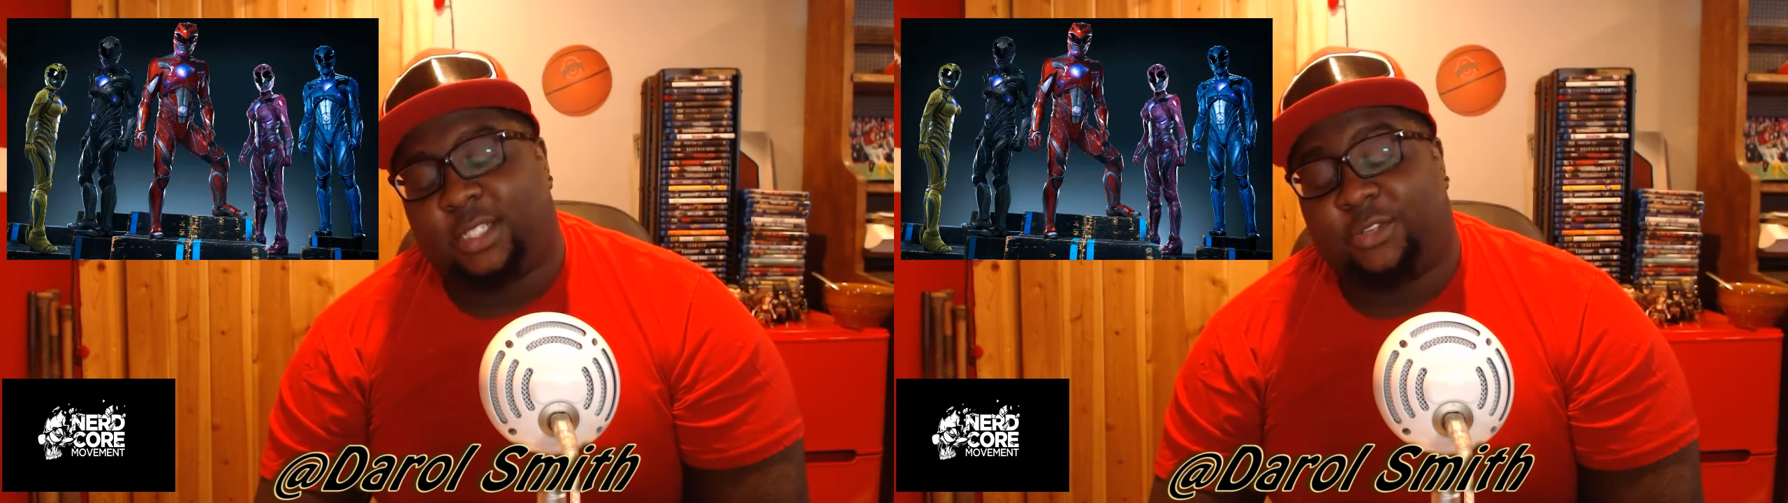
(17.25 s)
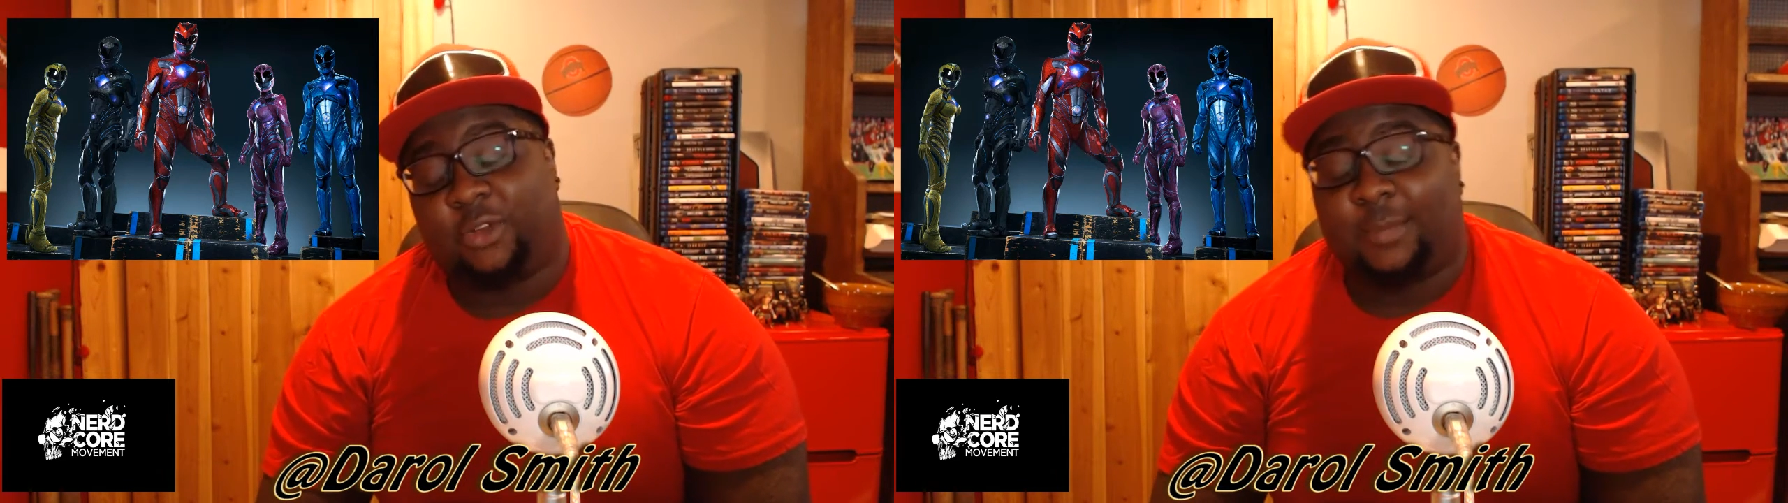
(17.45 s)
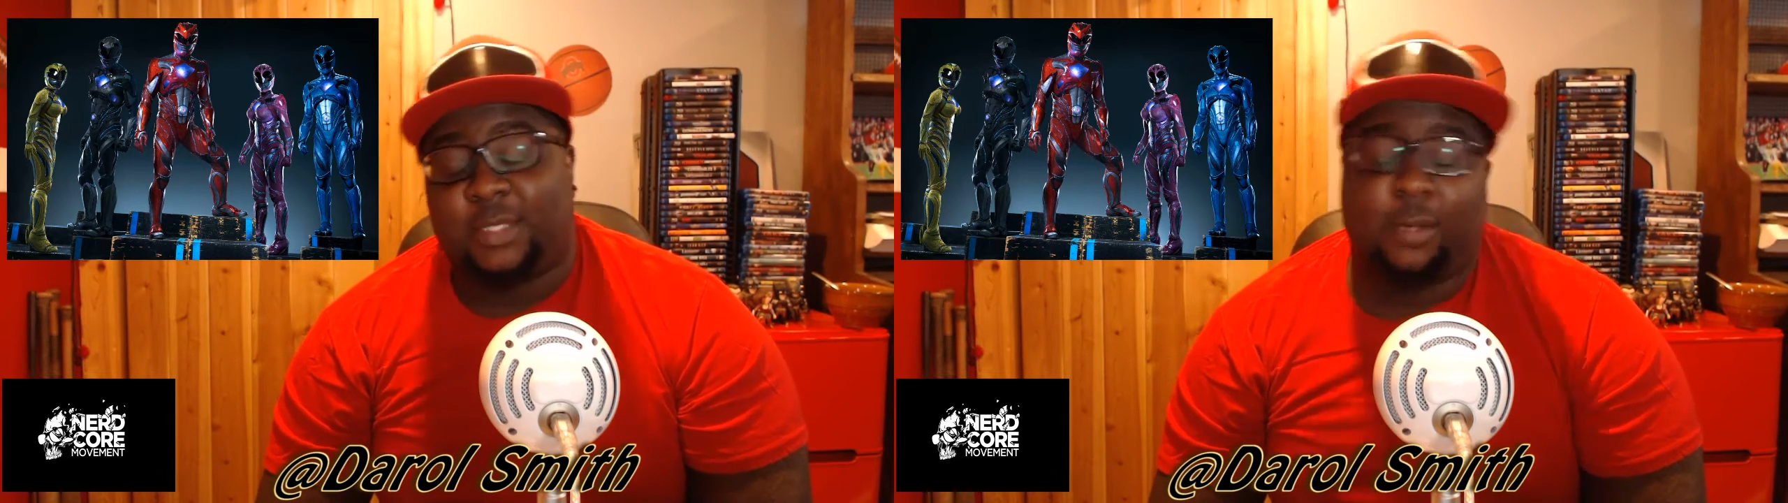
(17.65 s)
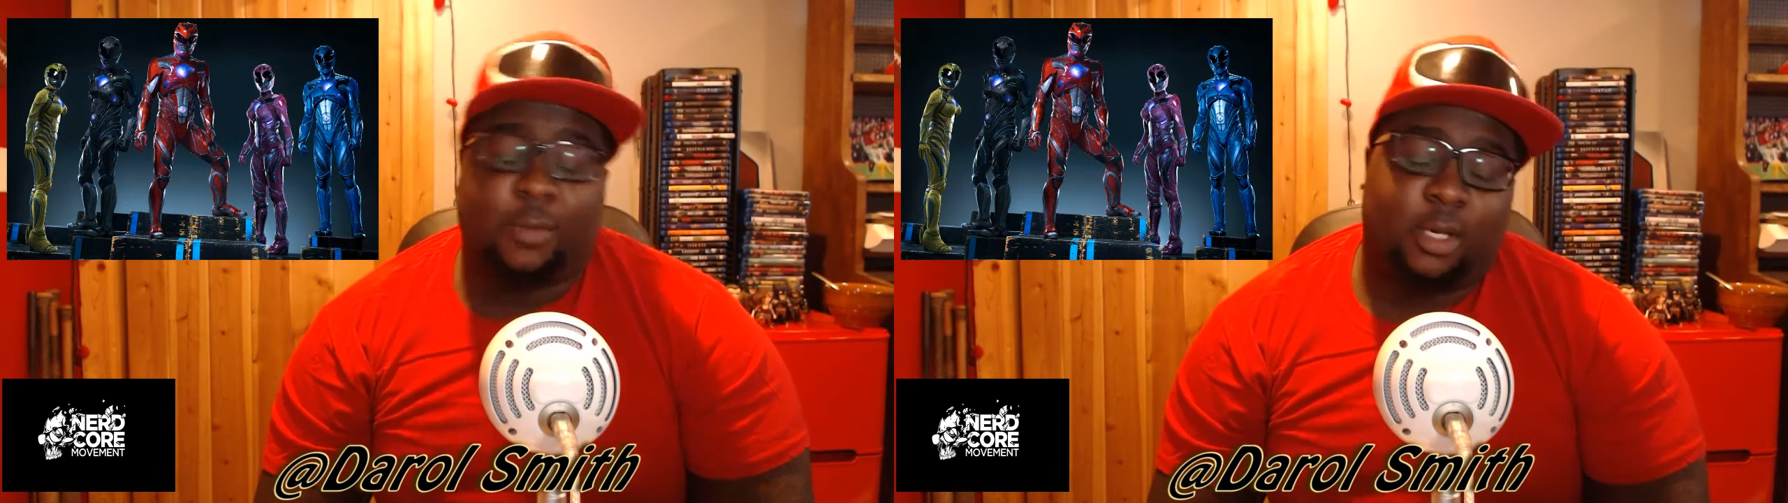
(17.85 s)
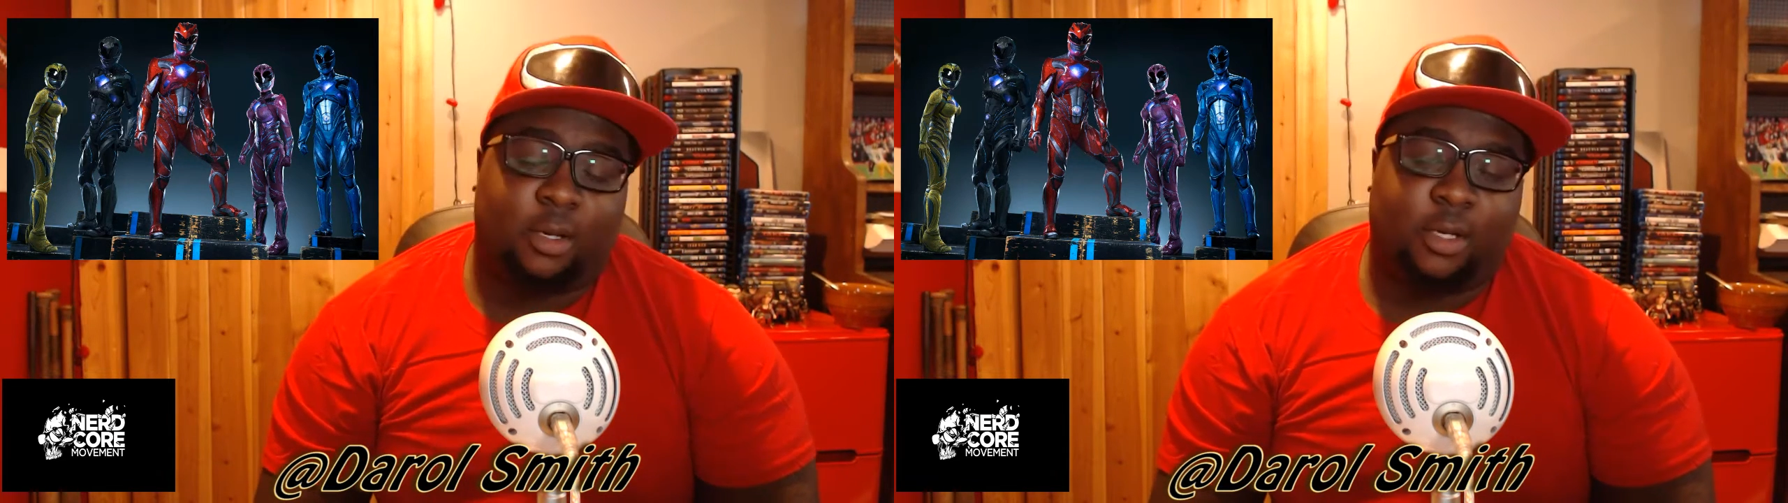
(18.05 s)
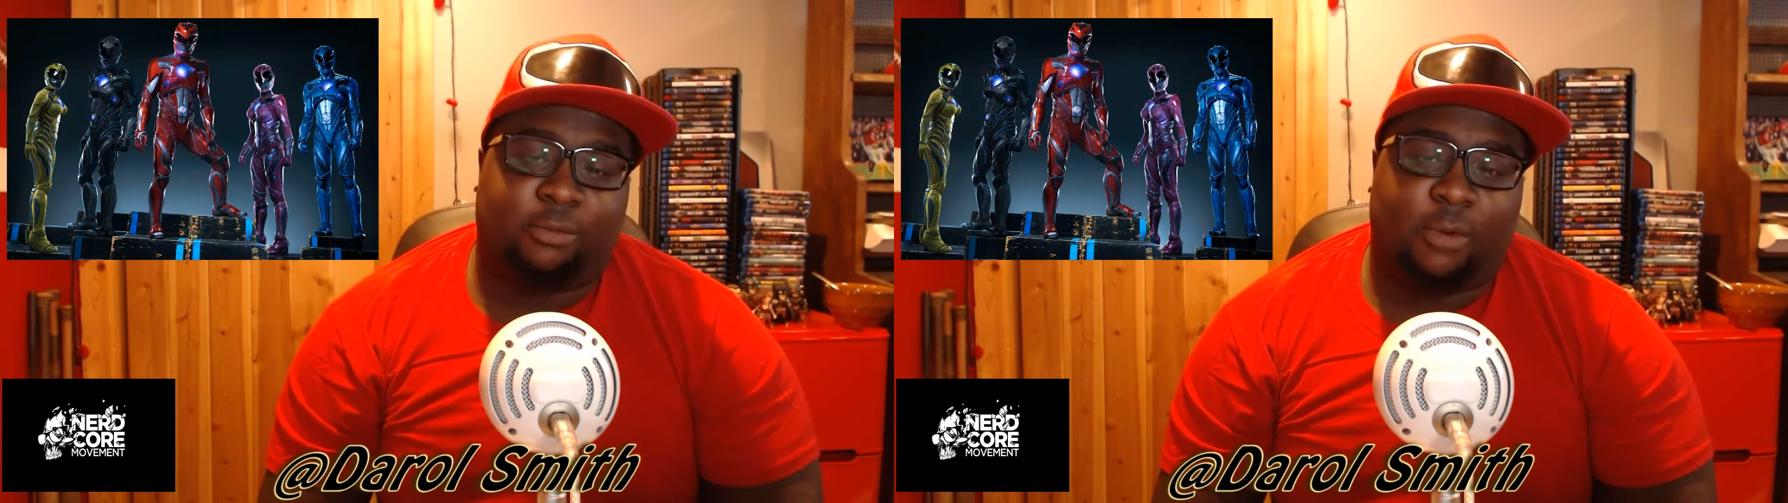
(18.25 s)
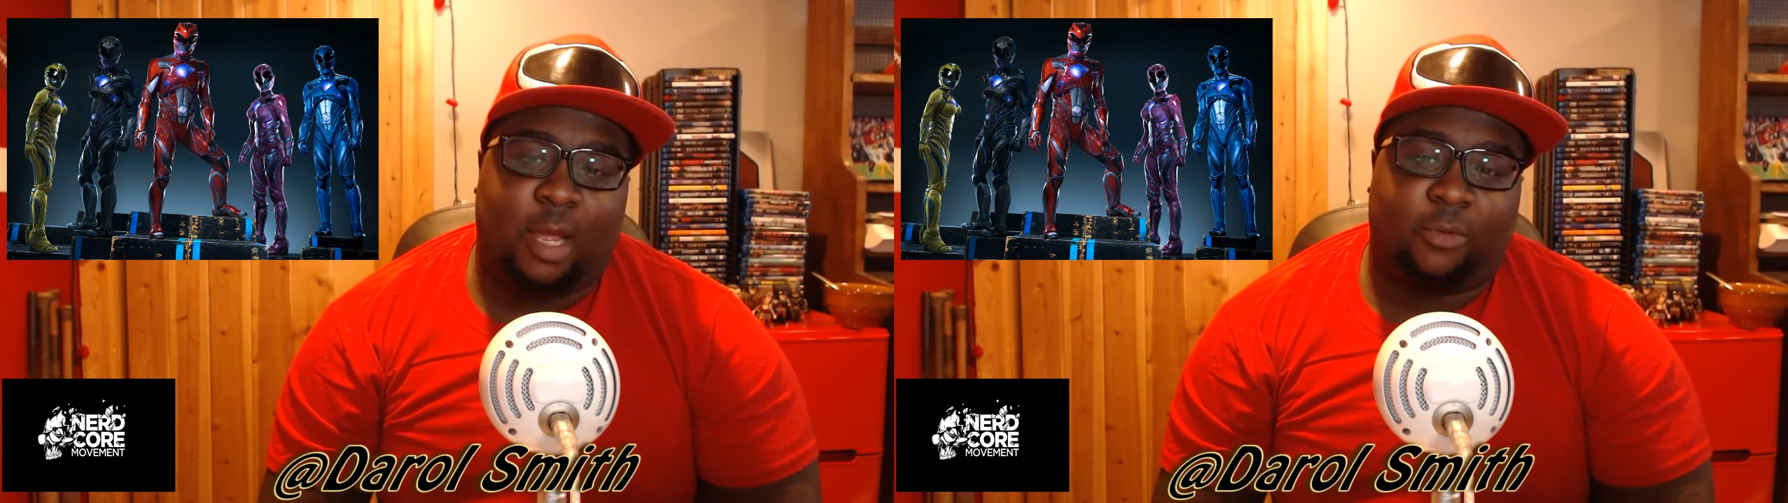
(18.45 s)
to drop something on us right